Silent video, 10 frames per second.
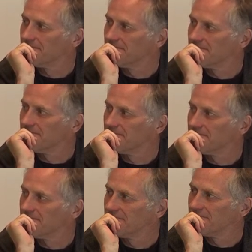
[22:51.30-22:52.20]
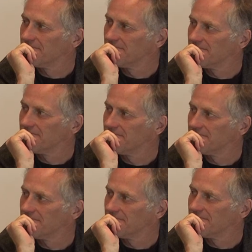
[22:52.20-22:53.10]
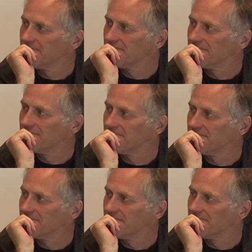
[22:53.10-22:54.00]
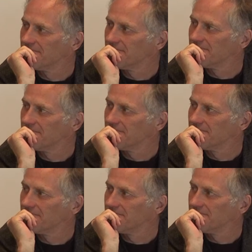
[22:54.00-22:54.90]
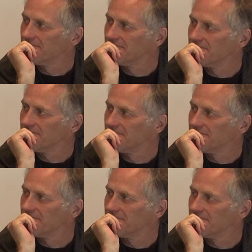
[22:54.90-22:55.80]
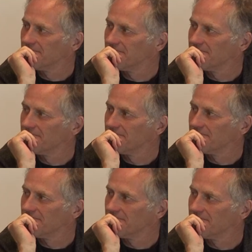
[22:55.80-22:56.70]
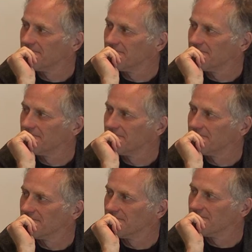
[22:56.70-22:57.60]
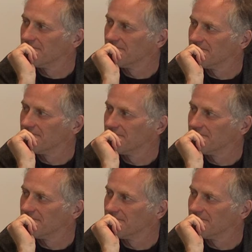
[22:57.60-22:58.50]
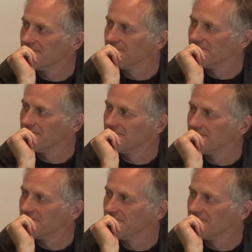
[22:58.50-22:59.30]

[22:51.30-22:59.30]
The person shown says nothing.